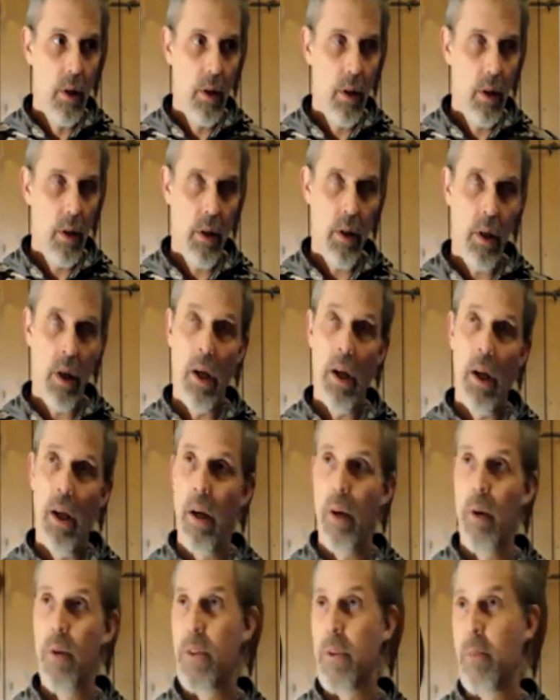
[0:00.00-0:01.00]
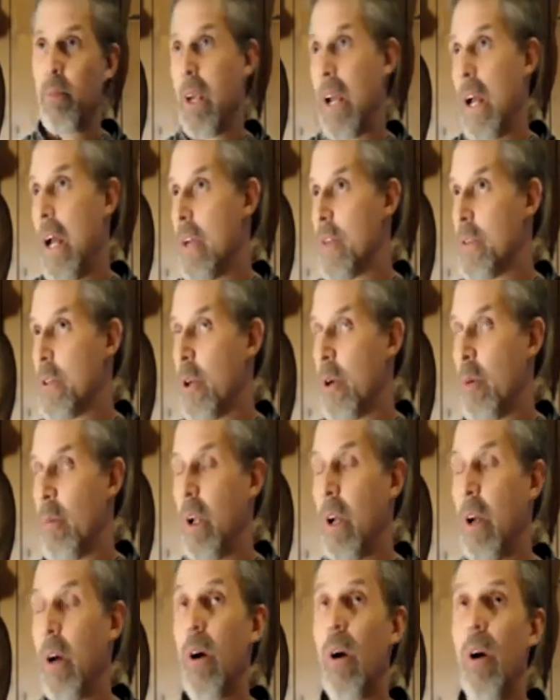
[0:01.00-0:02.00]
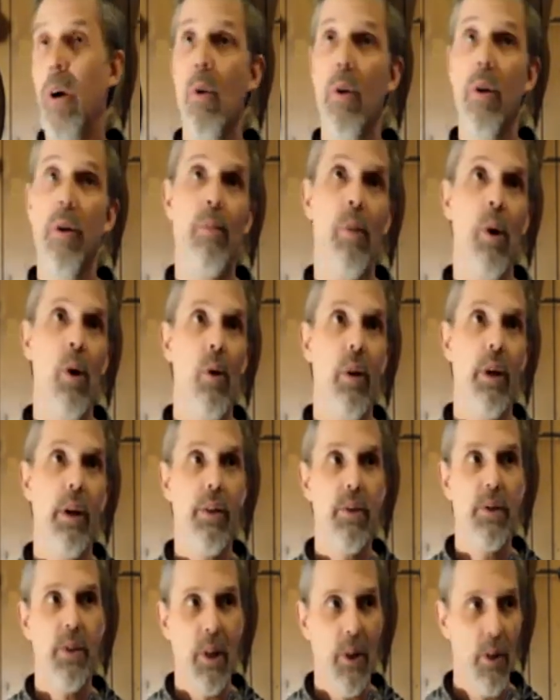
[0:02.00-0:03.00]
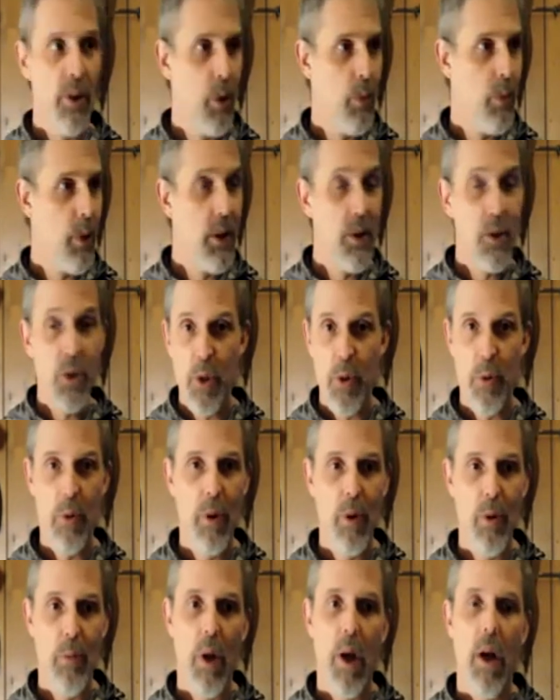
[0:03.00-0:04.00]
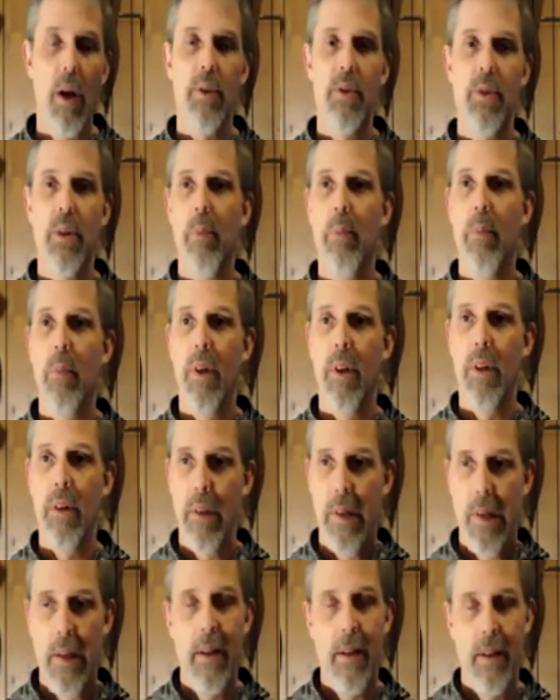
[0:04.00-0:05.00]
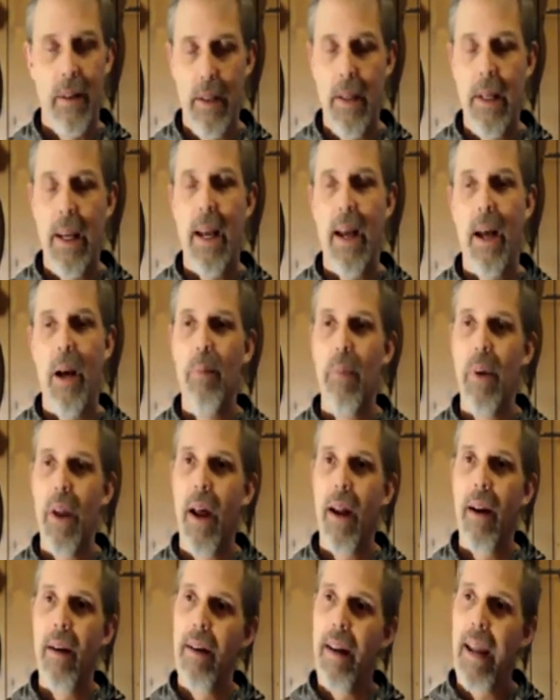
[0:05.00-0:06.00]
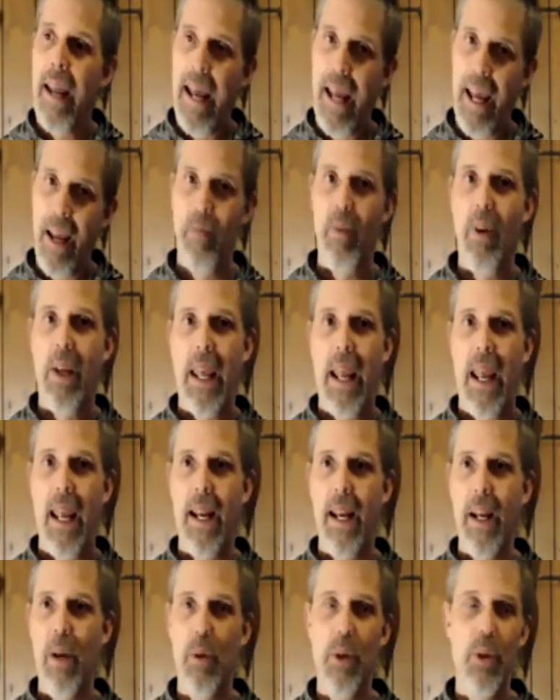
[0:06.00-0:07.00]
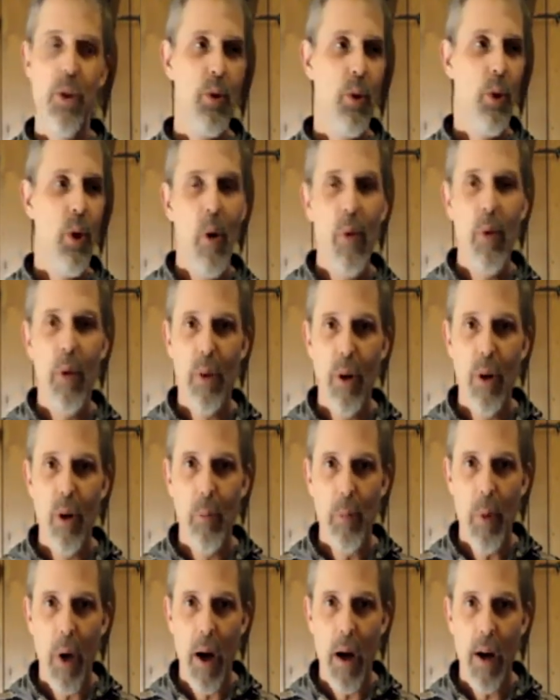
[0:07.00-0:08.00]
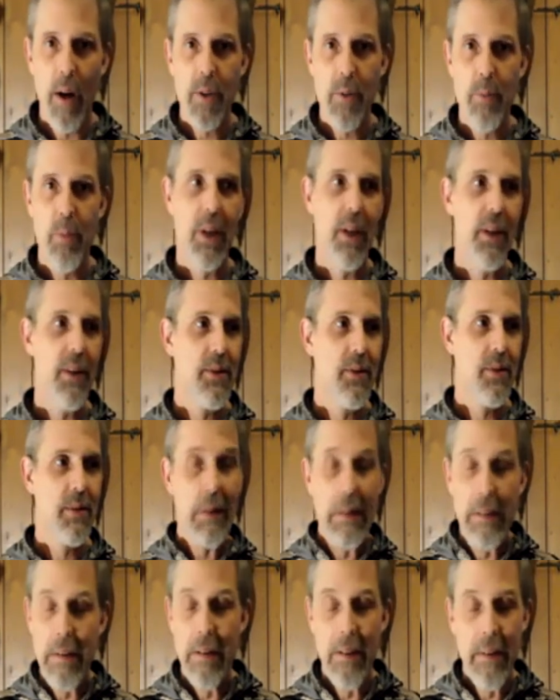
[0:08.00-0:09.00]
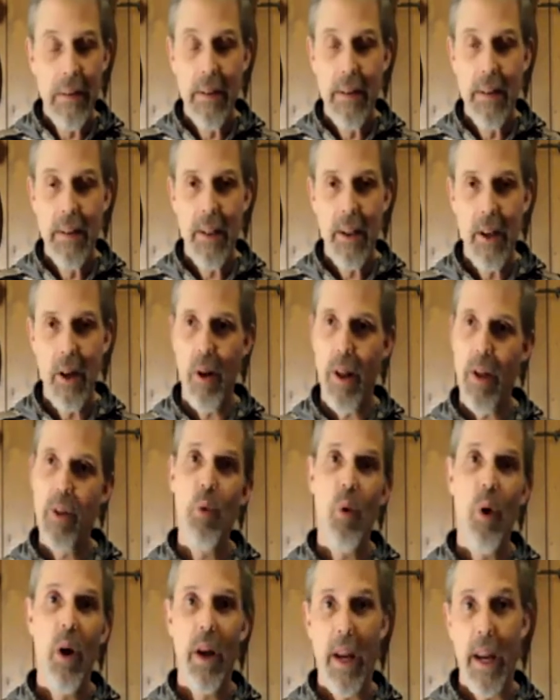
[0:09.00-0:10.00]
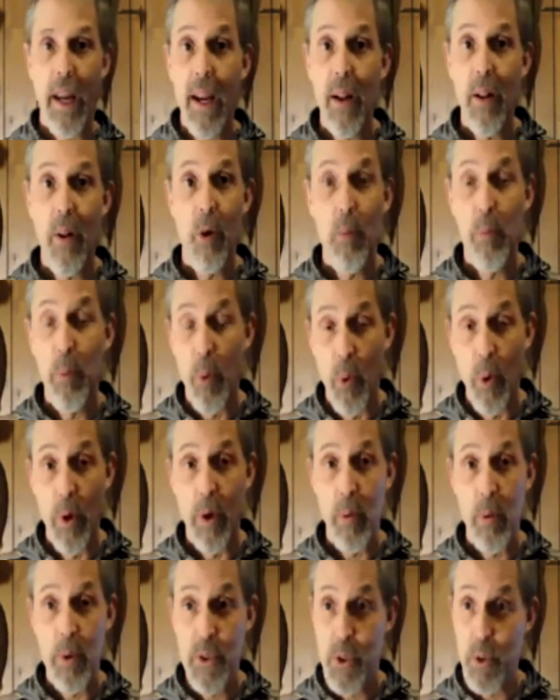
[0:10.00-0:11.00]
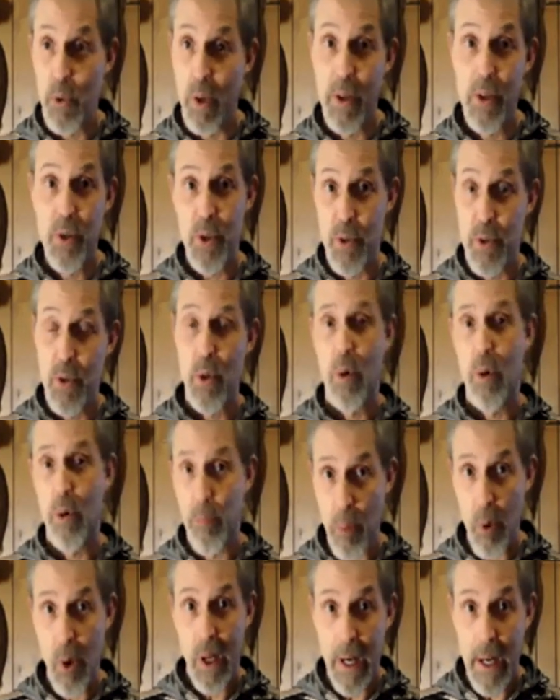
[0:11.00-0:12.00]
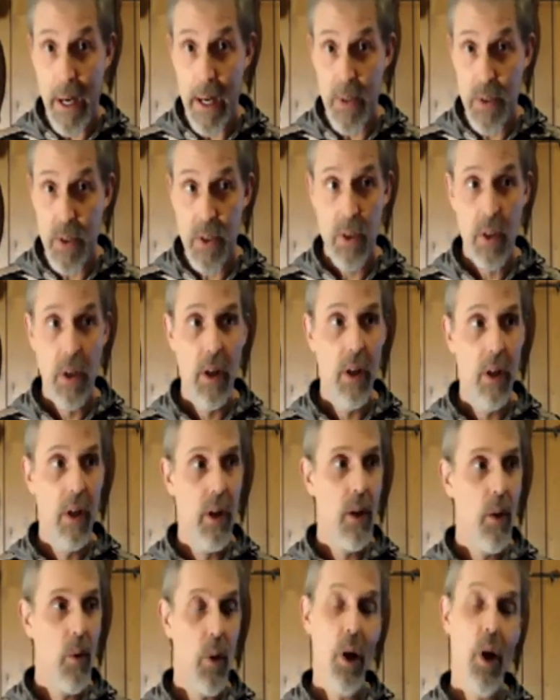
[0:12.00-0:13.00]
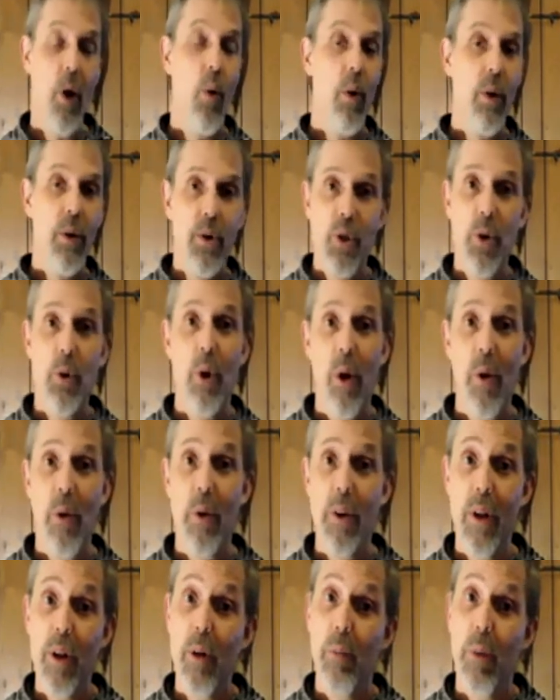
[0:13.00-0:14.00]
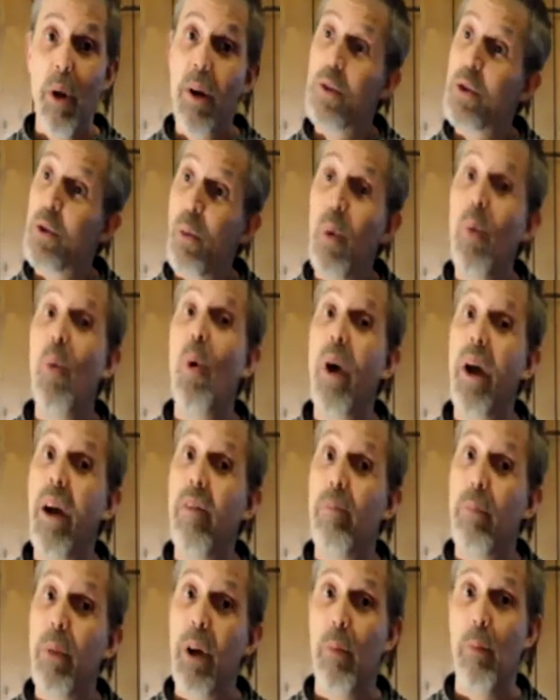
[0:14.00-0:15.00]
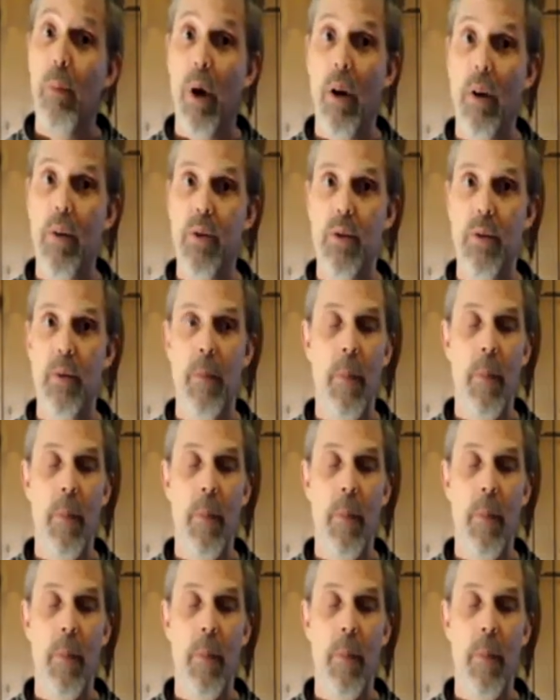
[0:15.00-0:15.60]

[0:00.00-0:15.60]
And yeah, I know some guys are going to be, oh, holy moly, he's telling everybody to shoot little bucks. I'm not advocating we shoot all the little bucks because, you know, that's why antler point restrictions are in place. We don't want to shoot all the little bucks or we won't have big bucks.